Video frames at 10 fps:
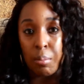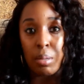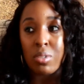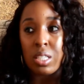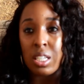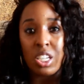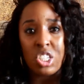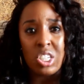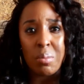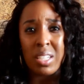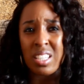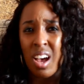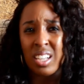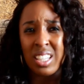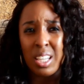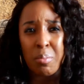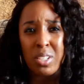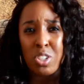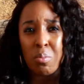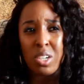but I'm just saying she been talking a little
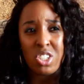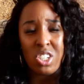bit too much.